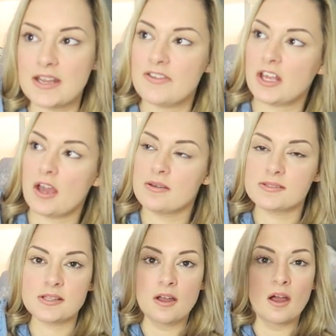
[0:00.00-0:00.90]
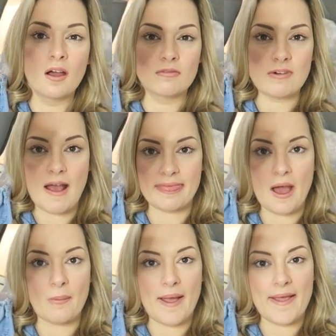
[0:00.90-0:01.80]
that if it goes round
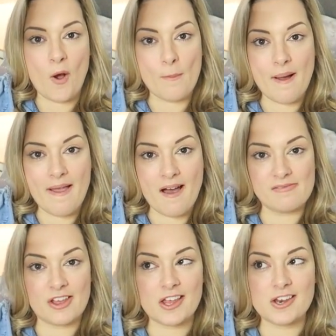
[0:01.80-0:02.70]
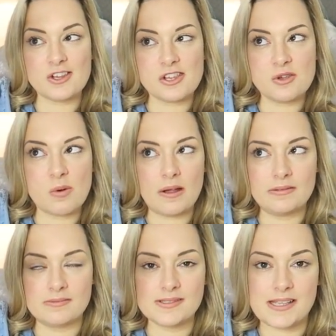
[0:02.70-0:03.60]
that way on my oven you
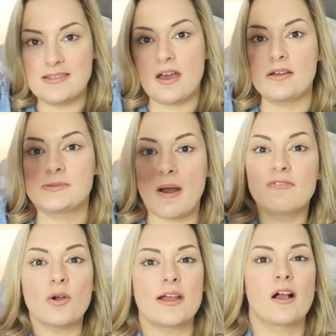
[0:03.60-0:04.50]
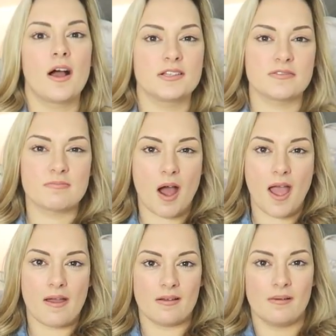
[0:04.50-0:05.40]
won't see those but I thought it kind of
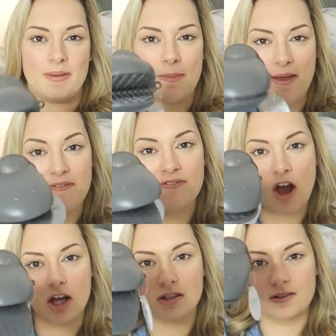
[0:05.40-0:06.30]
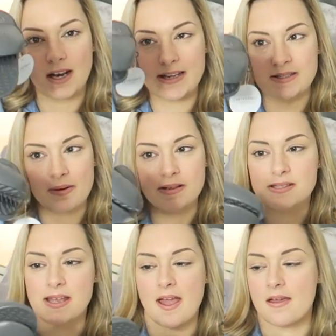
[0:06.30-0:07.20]
might be a bit fun. Clayton might
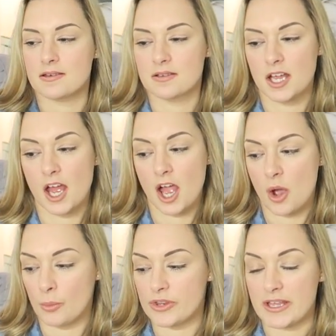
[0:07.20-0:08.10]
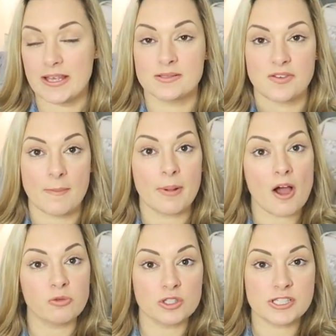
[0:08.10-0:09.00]
see it and would think it was fun but
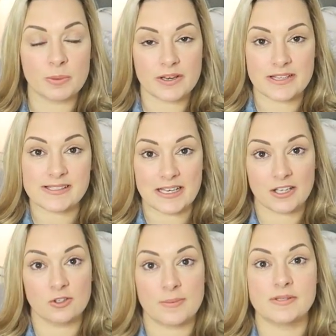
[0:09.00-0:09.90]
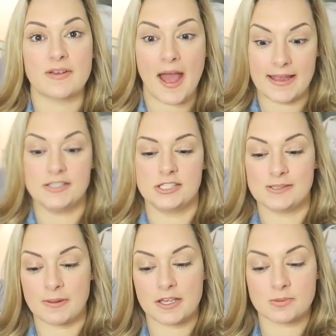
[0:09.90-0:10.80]
I've wanted one of these silicone grippers for
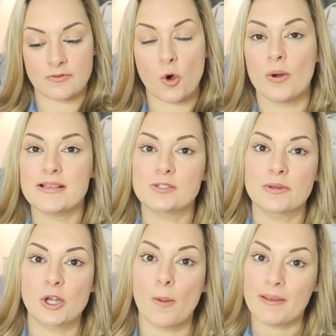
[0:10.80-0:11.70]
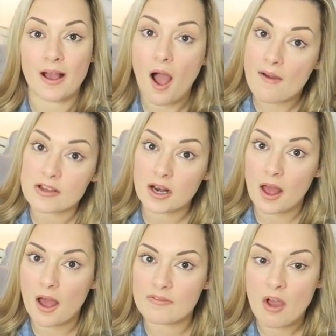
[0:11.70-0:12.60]
ages because we've always normally got a big oven
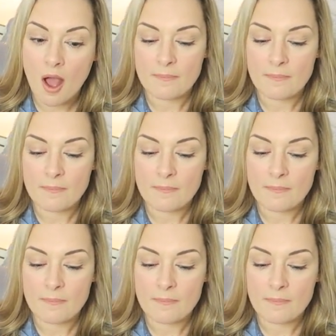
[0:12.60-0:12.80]
glove